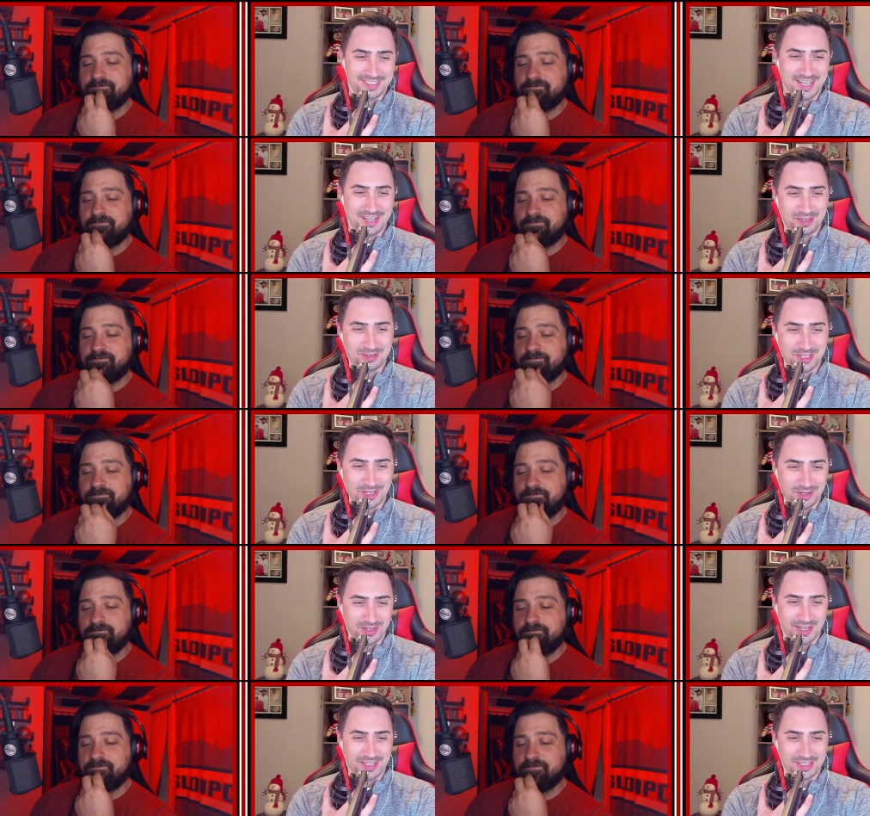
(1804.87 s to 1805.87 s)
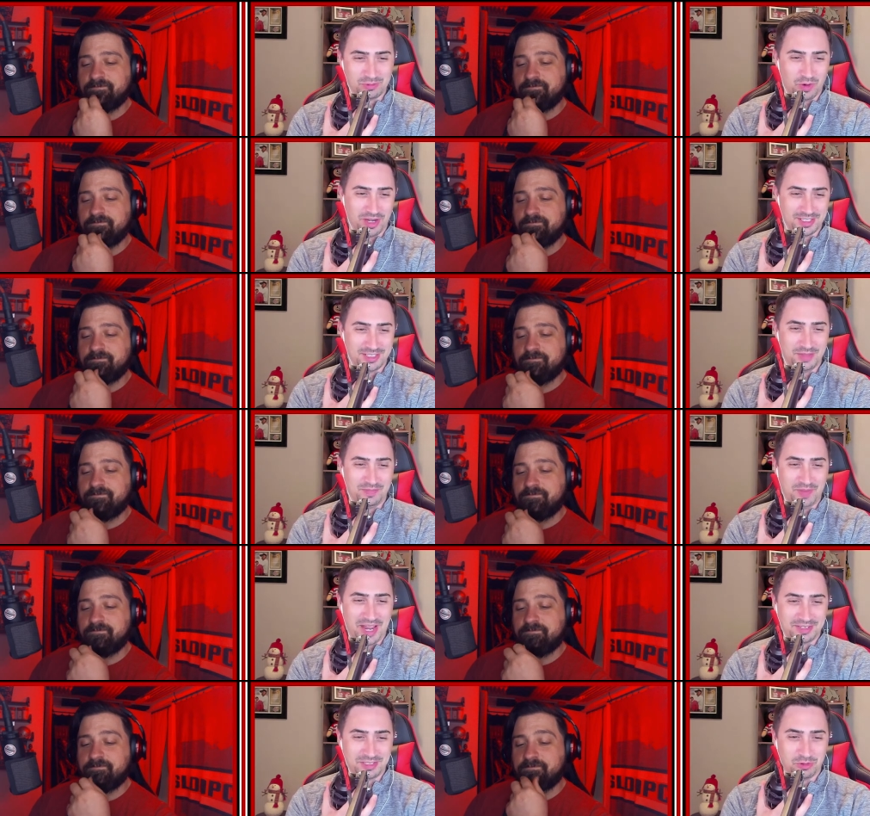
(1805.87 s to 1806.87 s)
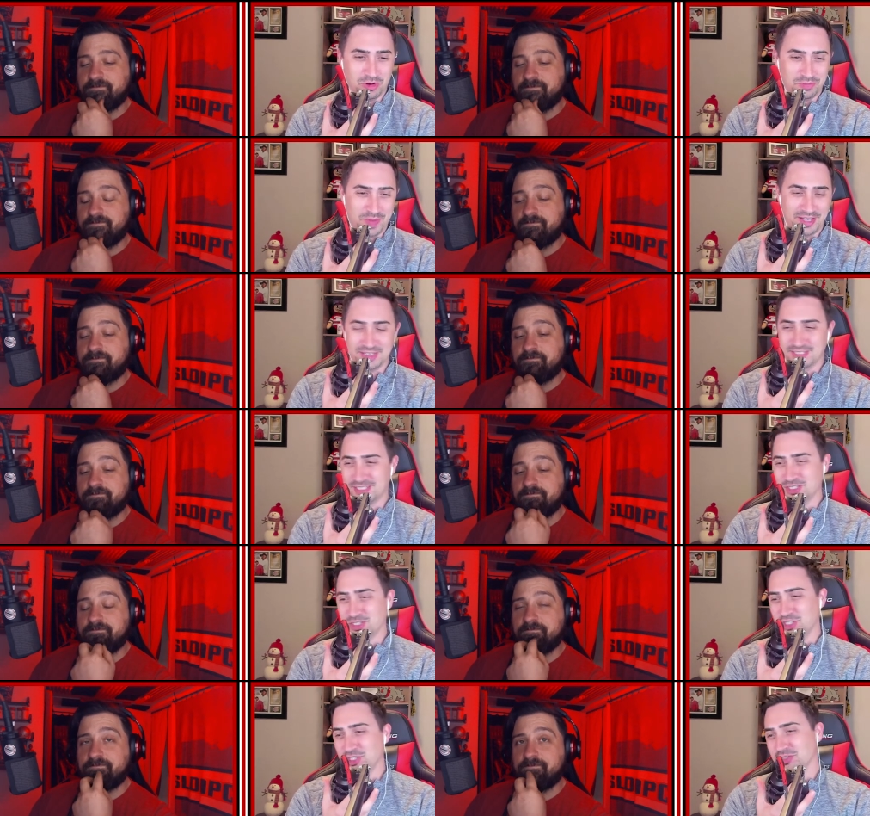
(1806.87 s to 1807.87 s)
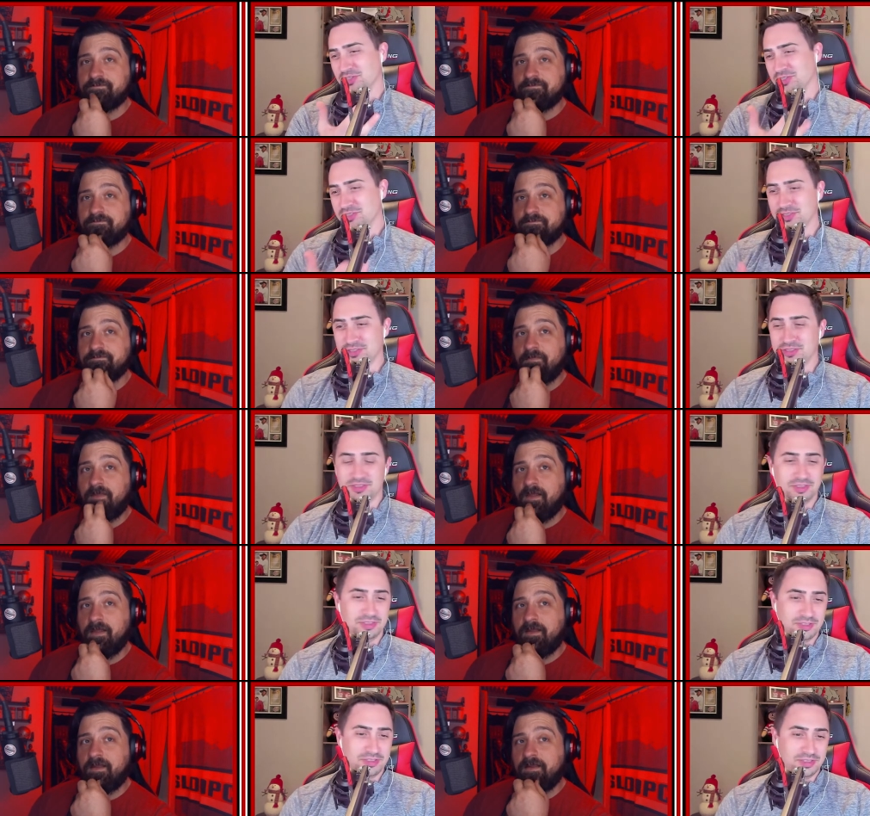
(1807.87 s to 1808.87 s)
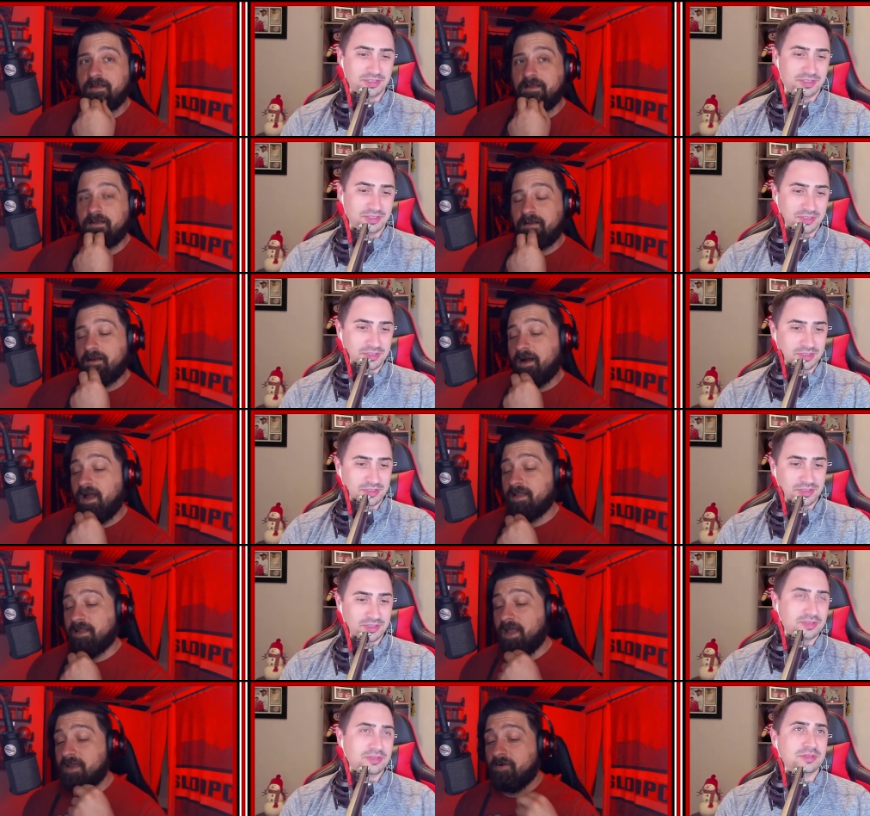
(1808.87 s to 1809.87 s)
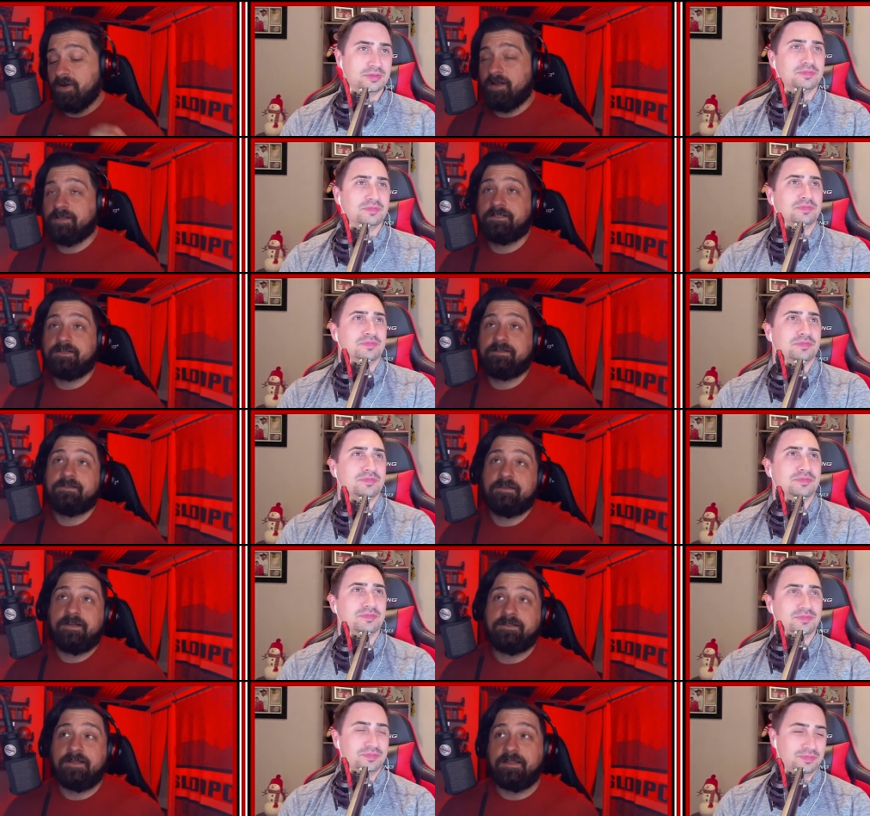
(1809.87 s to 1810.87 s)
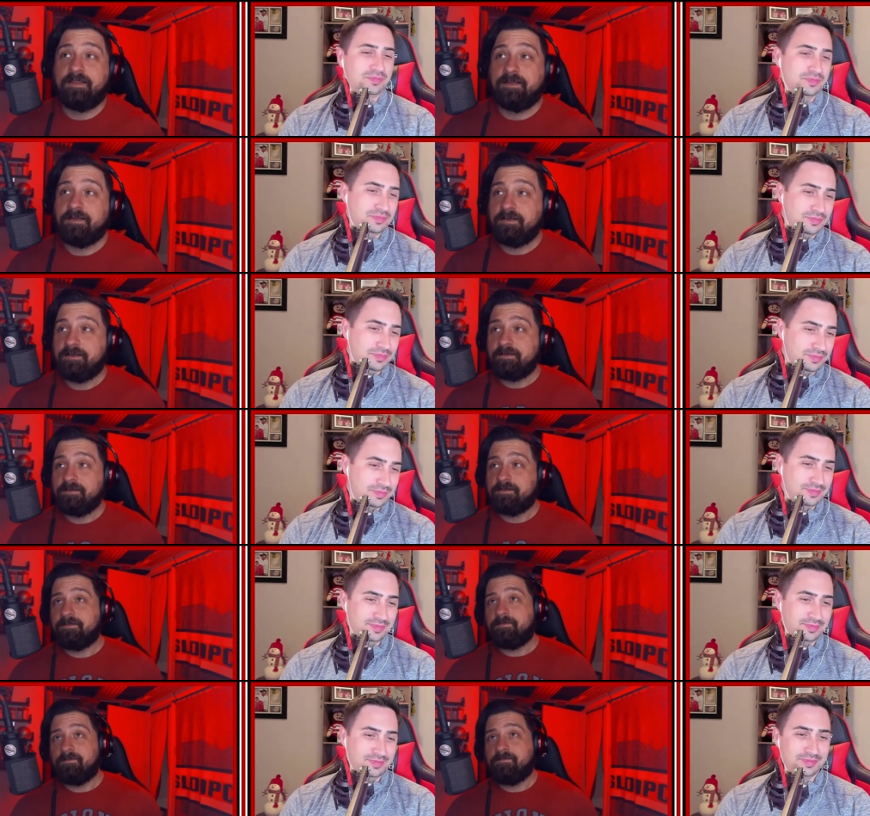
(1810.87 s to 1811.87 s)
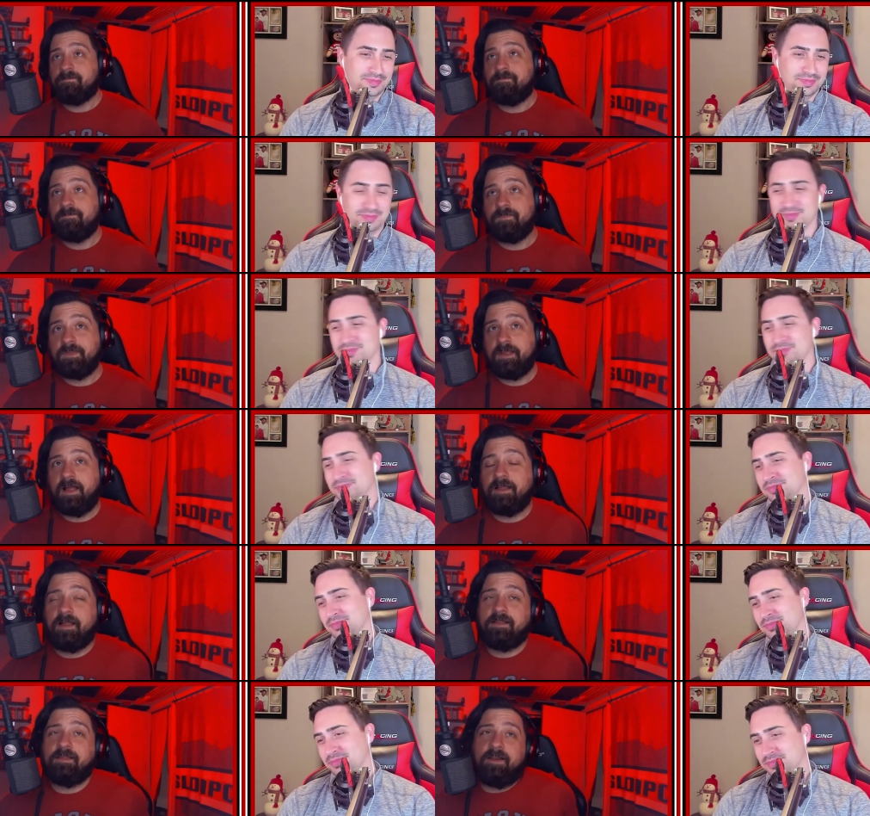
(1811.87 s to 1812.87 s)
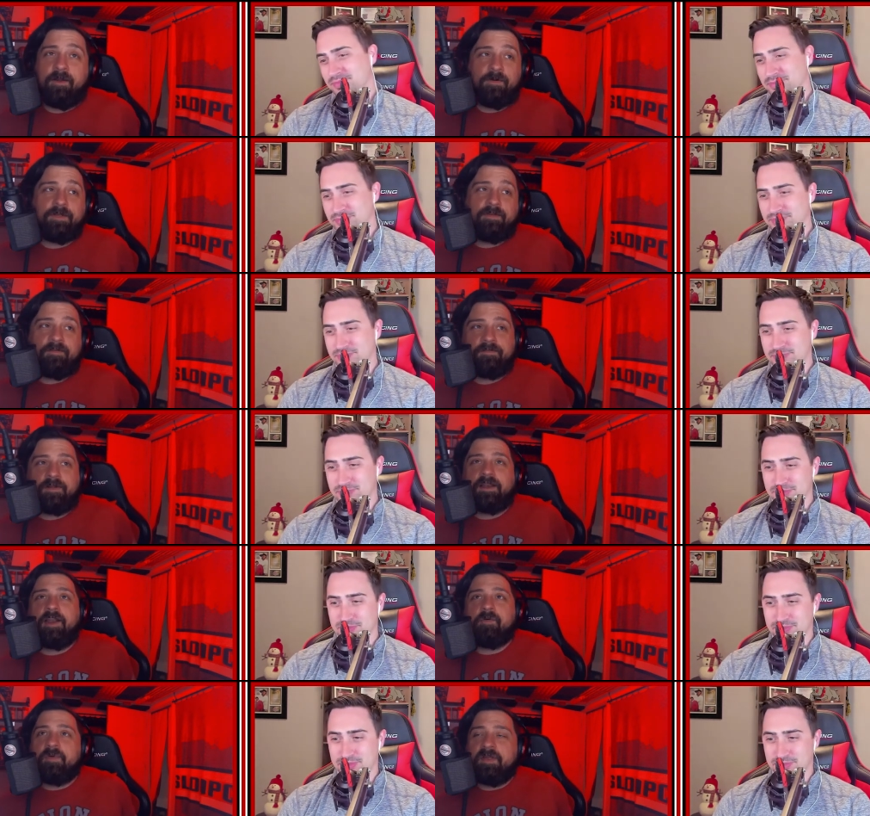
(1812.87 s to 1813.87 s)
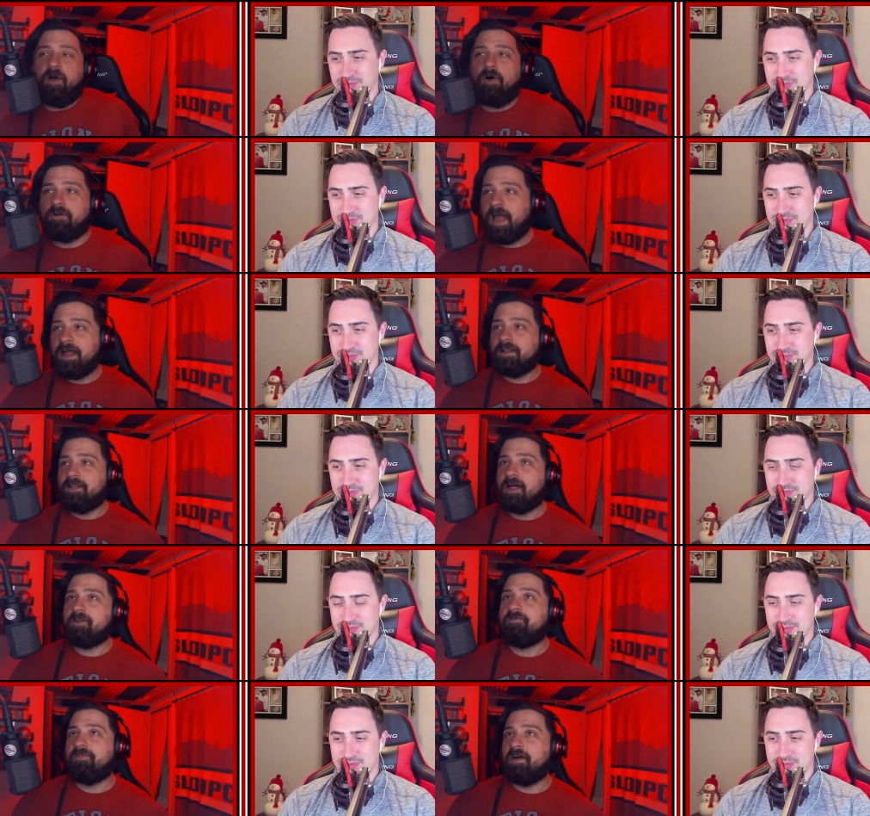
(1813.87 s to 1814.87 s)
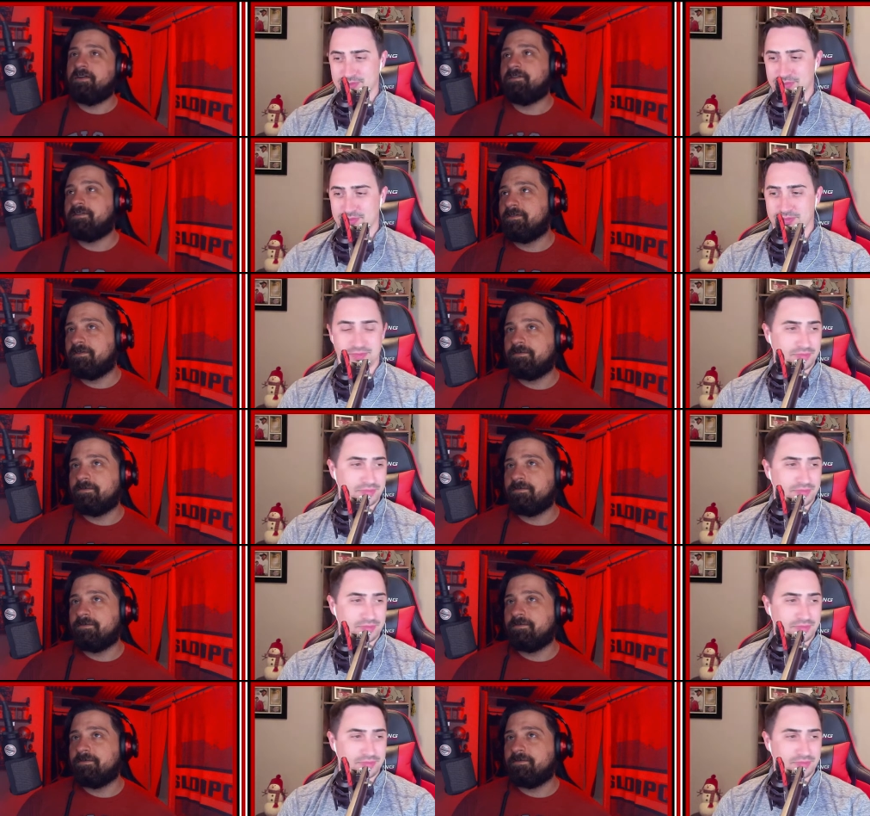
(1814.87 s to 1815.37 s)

Speaker 1: Take Utah and let's watch the Pac twelve madness ensure.
Speaker 2: I I agree, Austin. I I think, I you know I I know we all had a lot of fun,